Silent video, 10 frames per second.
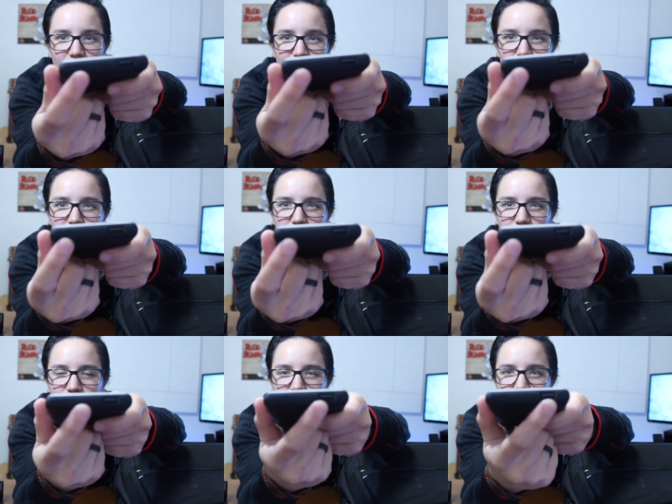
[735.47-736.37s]
And a
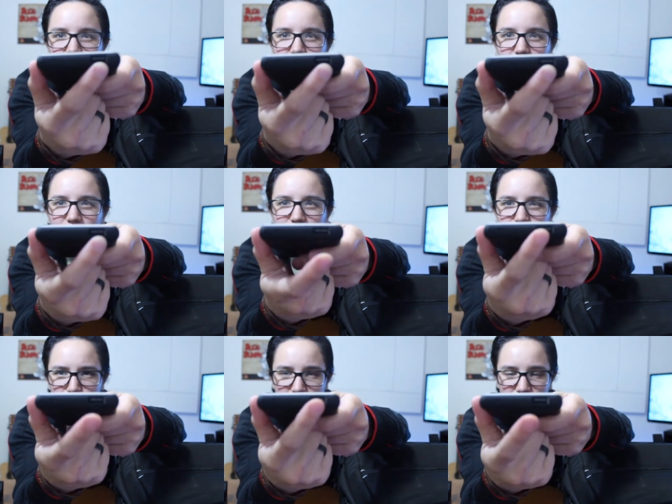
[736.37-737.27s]
micro and a
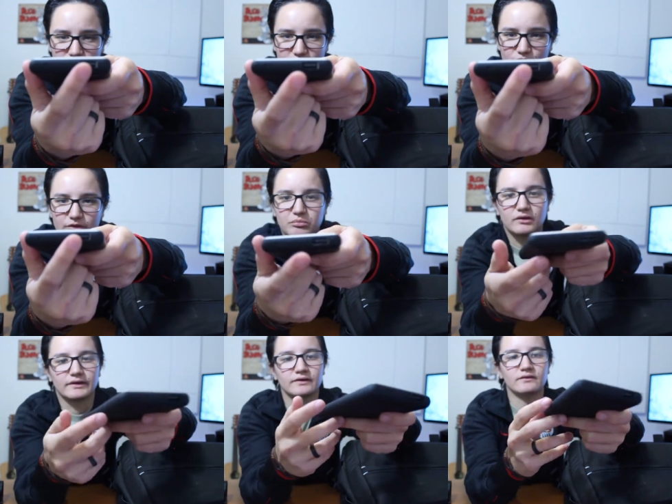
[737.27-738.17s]
USB, that's where you
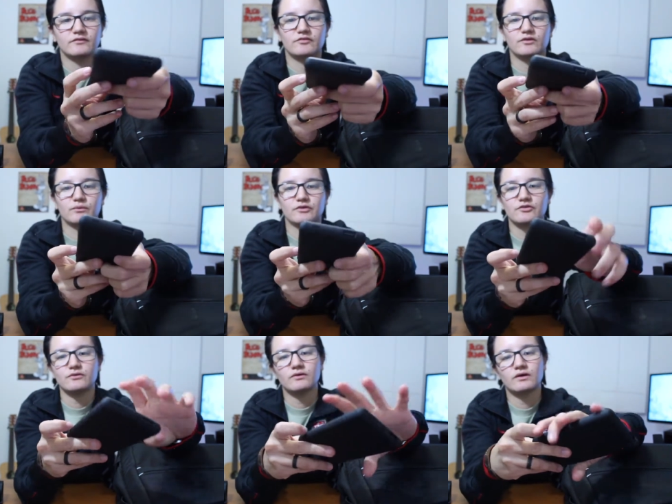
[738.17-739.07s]
plug in if you were
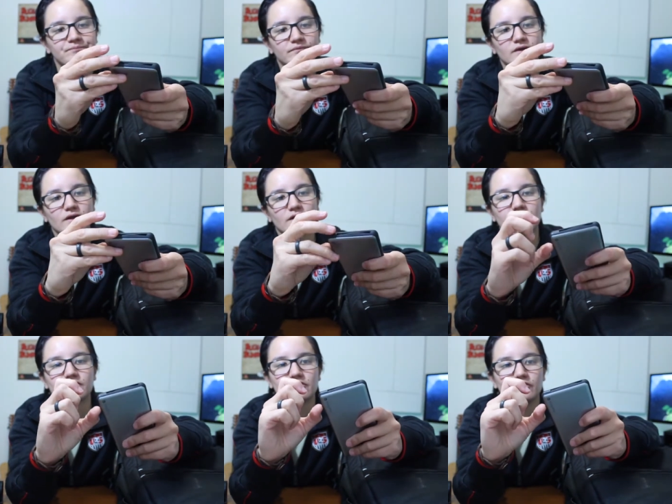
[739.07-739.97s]
to.
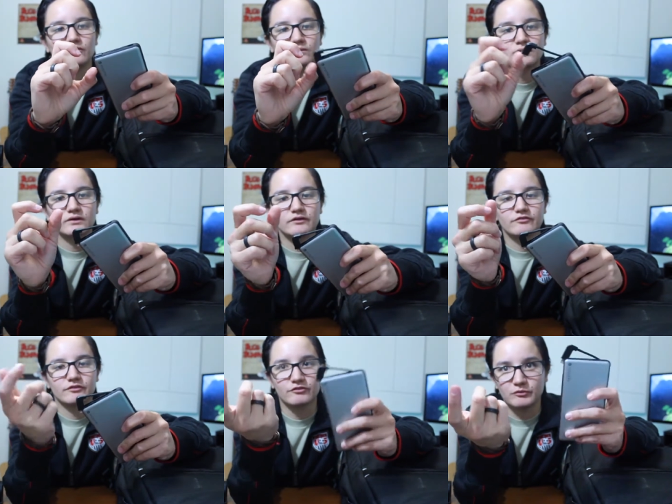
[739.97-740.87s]
And so,
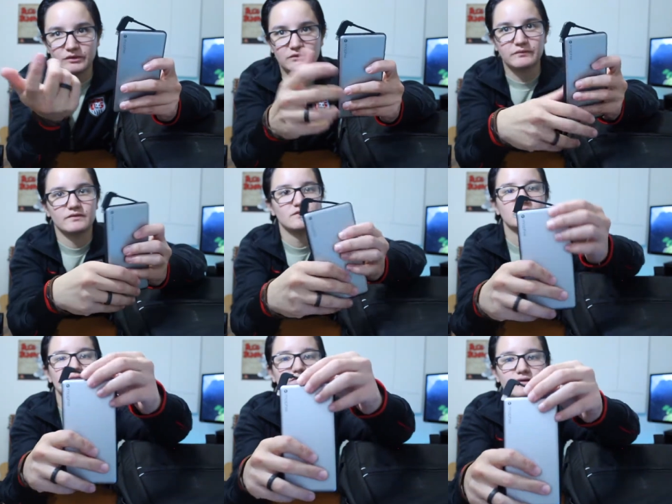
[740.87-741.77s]
if you're familiar with
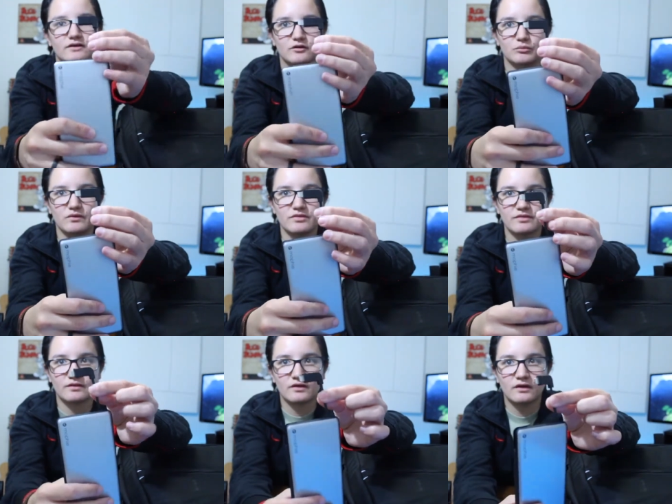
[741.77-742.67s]
these, they come with
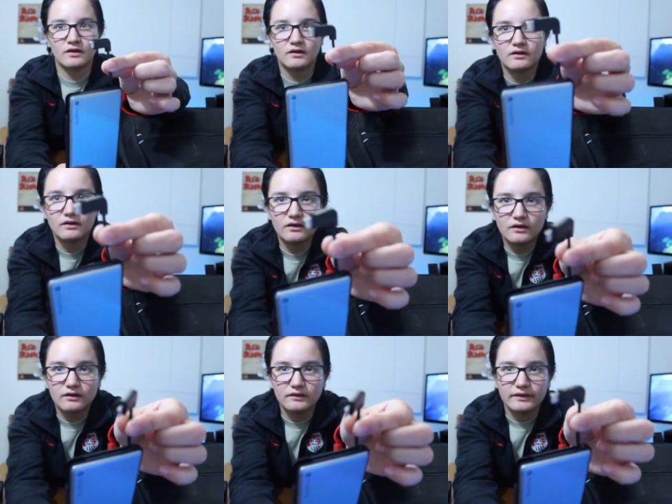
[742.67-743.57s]

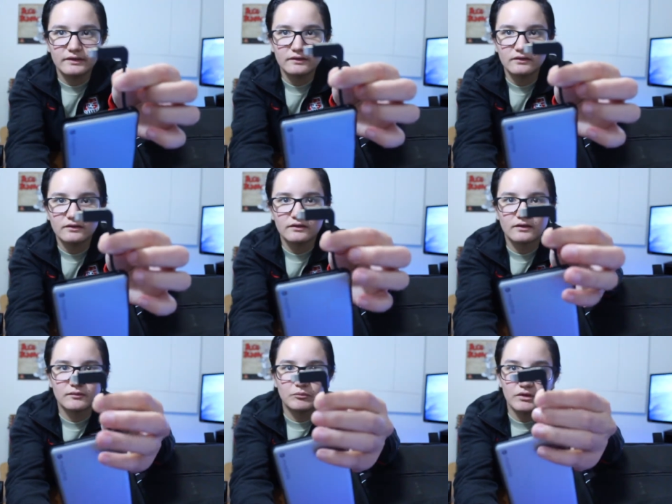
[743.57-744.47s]
a lightning.
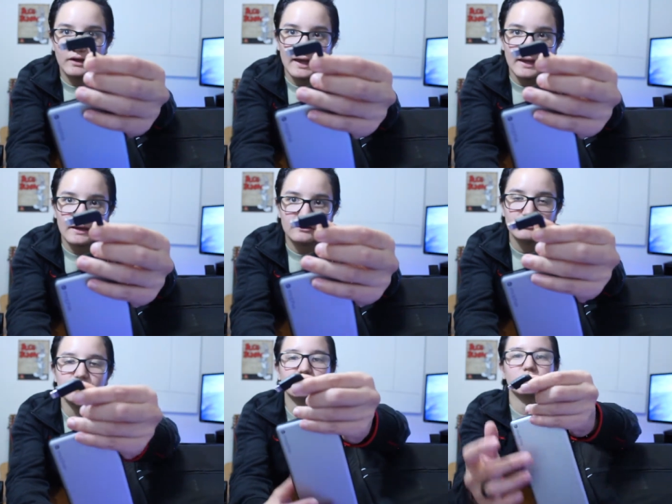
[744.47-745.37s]
But hey, I don't
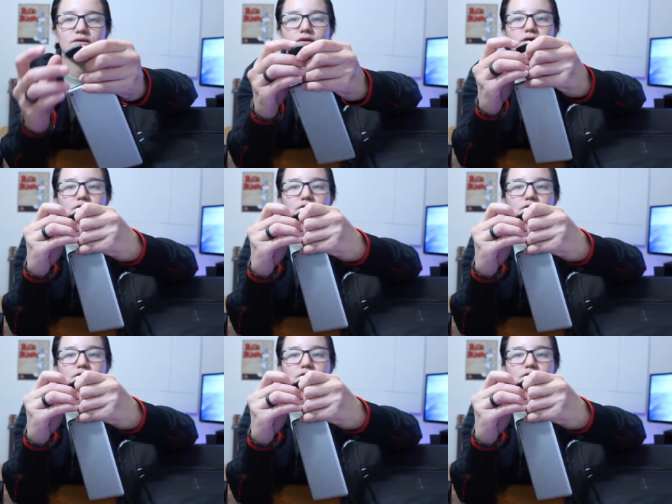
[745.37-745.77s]
use lightning, I